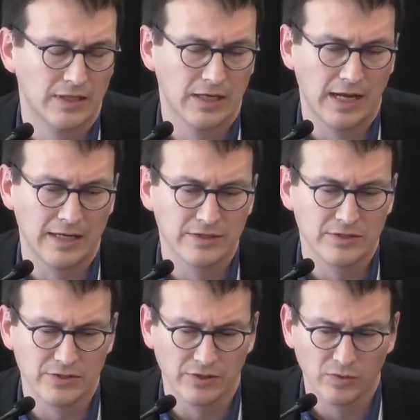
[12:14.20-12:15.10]

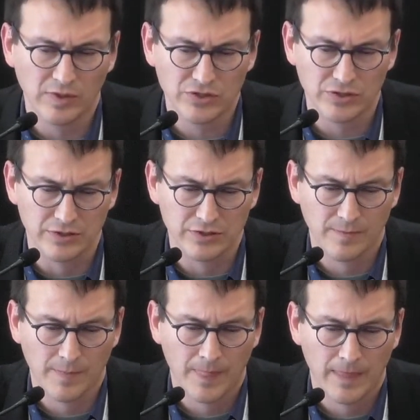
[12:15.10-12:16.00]
answers on questions.
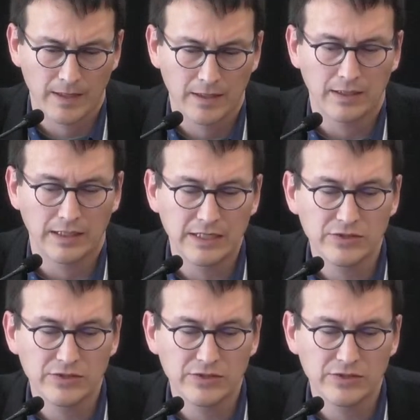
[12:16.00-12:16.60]
Each